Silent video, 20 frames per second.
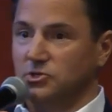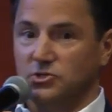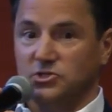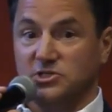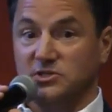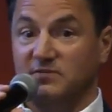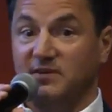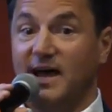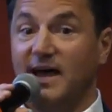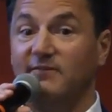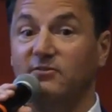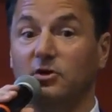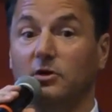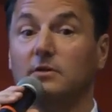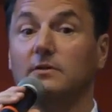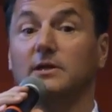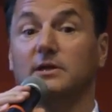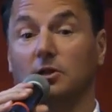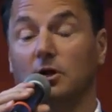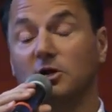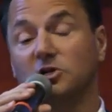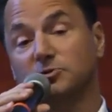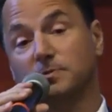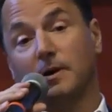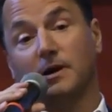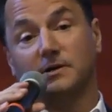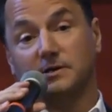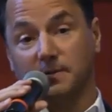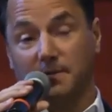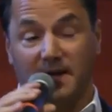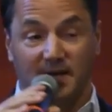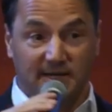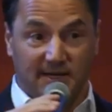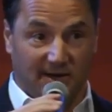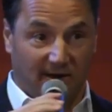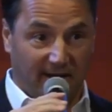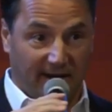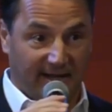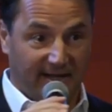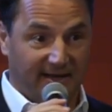your survival in large part
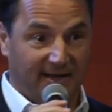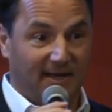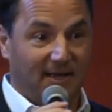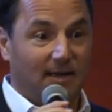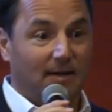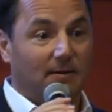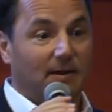depended on it.